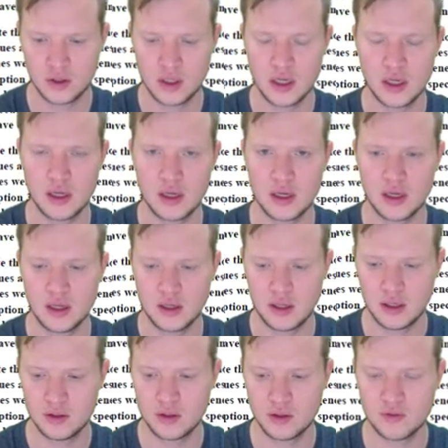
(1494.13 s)
Okay, and
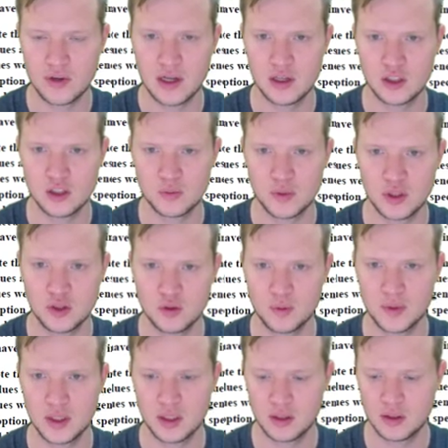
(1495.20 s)
enter values
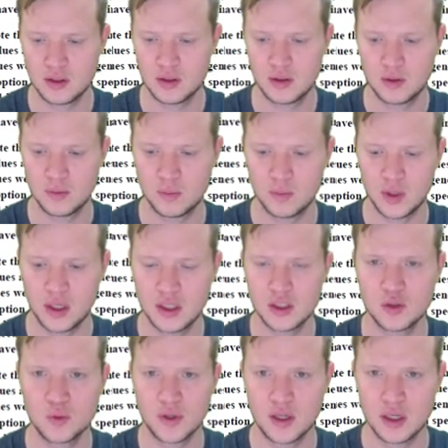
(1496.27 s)
between
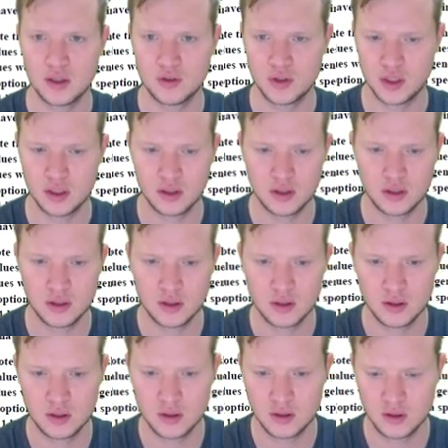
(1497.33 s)
minus 100
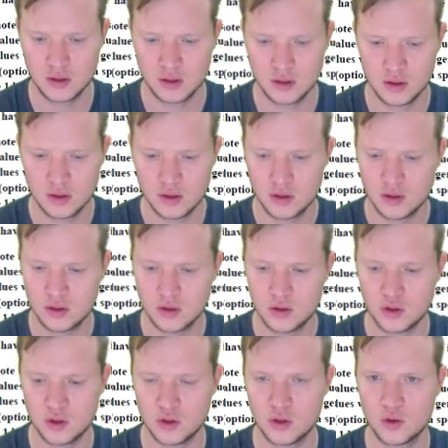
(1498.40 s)

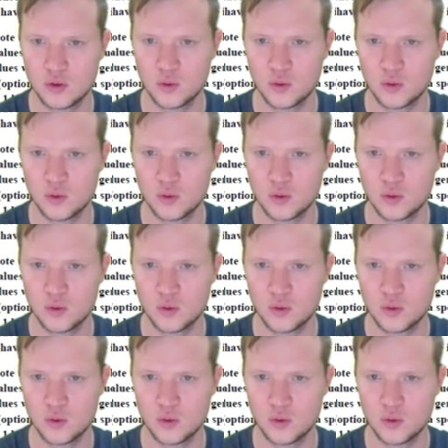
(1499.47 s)
to